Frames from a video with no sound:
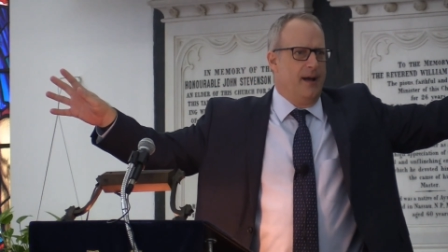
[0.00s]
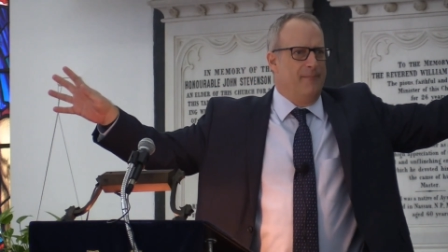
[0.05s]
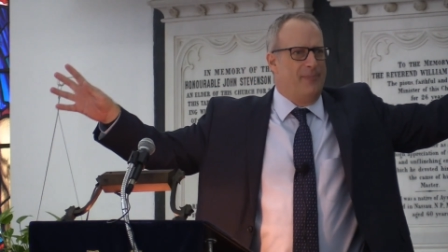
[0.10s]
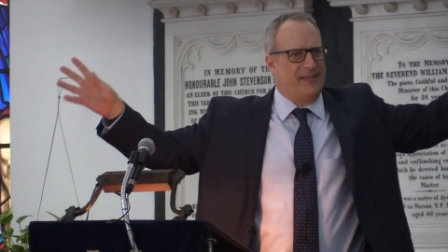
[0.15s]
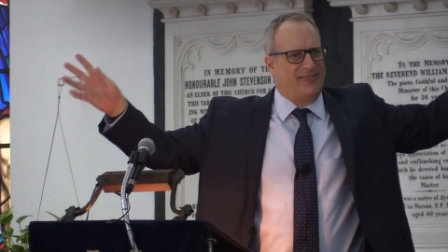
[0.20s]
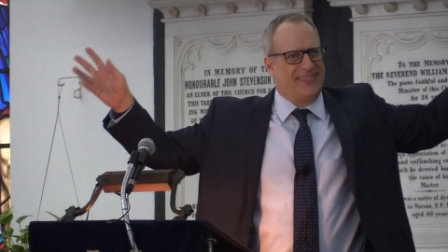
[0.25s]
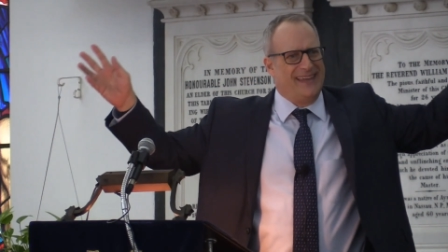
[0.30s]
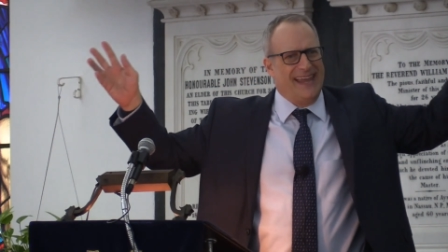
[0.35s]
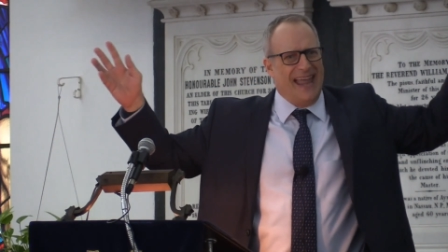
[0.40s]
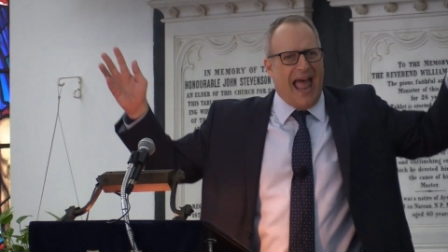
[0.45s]

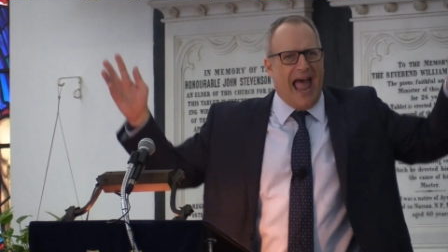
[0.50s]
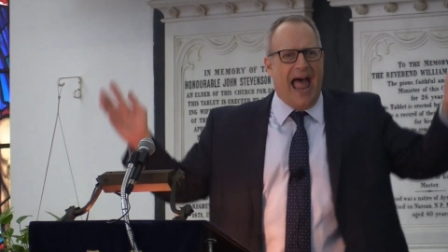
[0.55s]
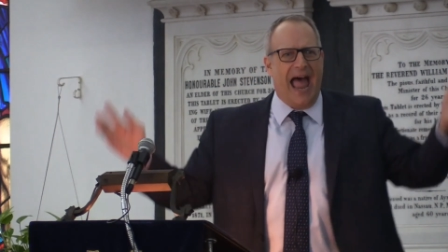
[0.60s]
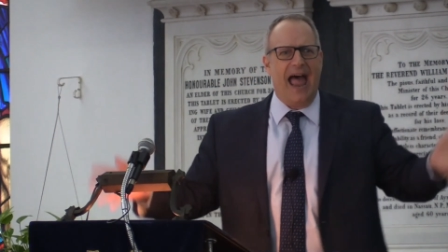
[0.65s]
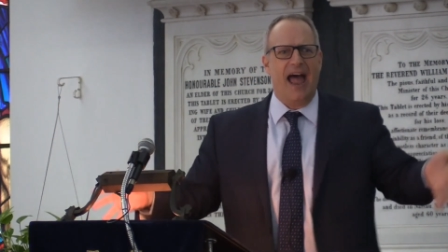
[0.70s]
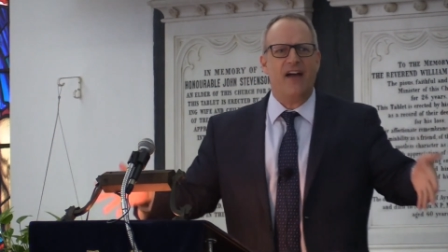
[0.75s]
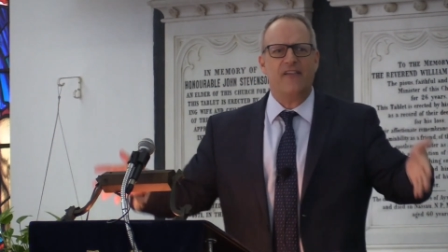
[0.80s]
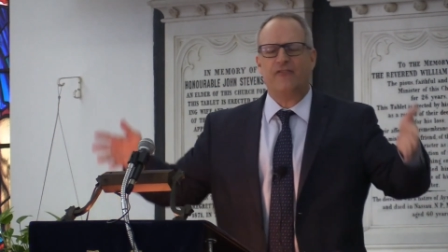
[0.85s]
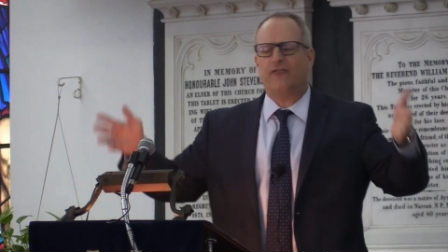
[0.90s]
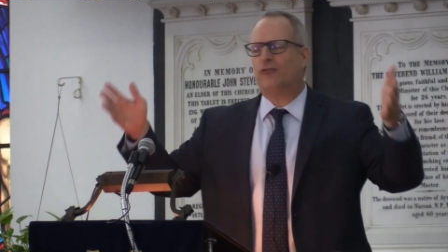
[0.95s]
But the
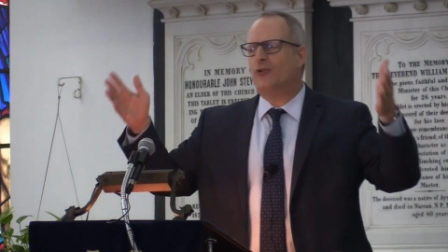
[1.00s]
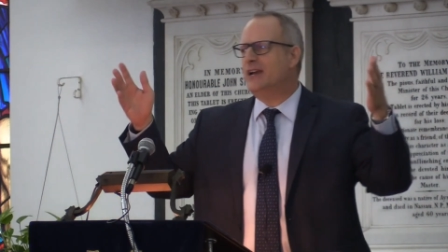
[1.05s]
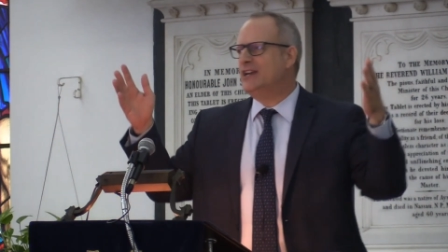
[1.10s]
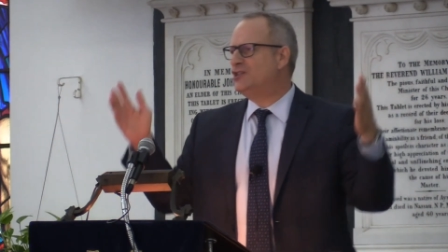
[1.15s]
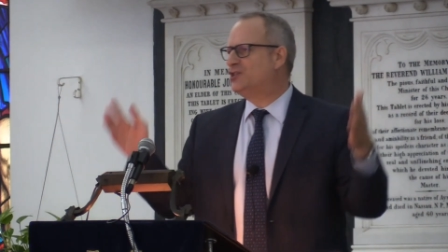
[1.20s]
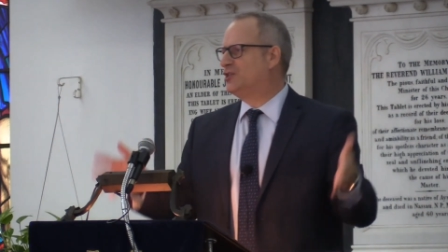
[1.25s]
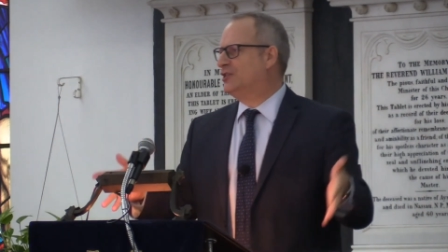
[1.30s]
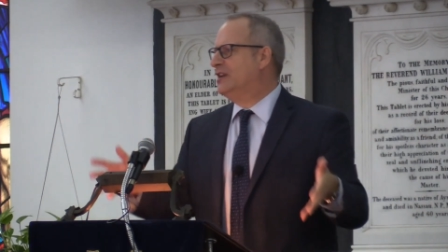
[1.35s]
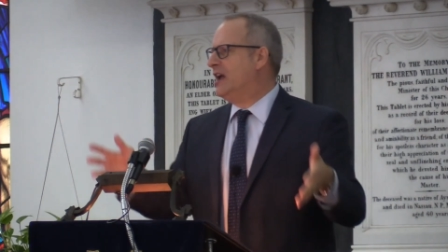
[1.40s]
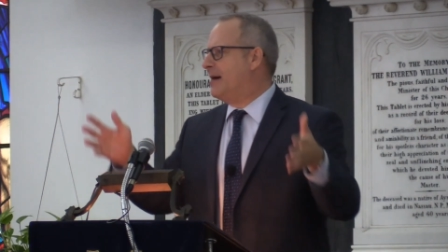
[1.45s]

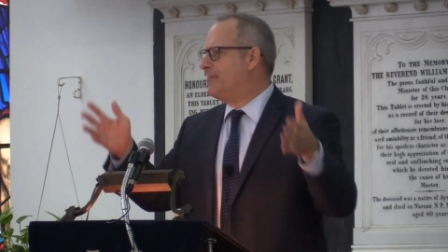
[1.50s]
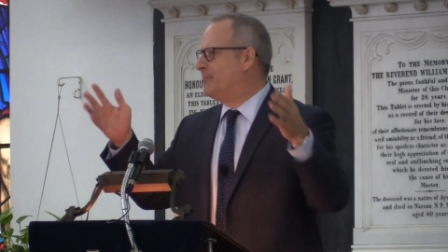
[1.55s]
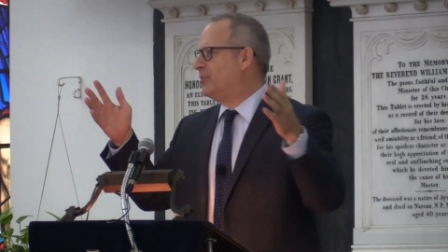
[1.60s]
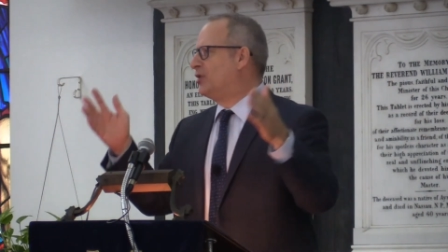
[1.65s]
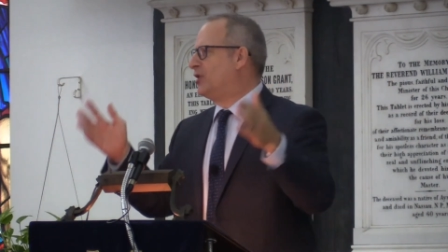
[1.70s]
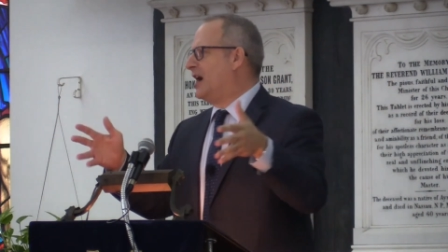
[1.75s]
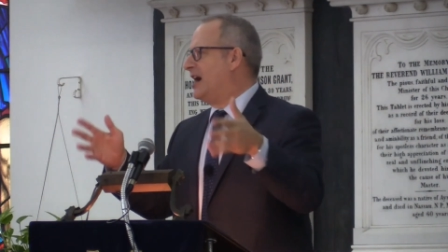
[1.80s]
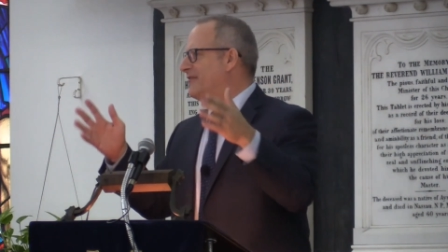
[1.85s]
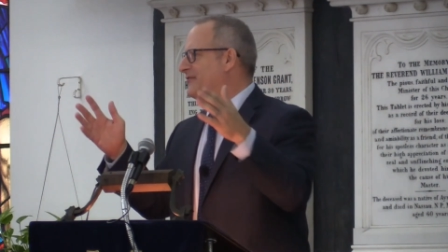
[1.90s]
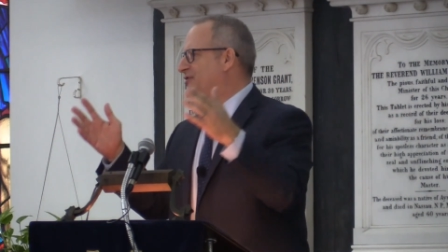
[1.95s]
average
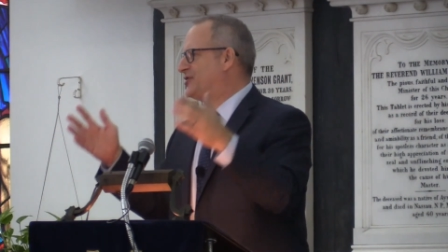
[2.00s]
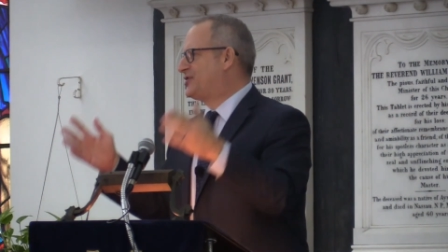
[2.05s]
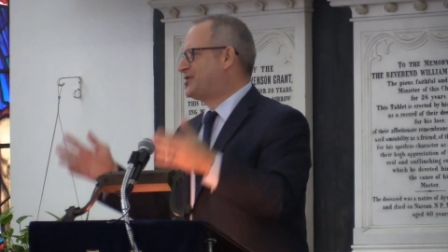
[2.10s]
number of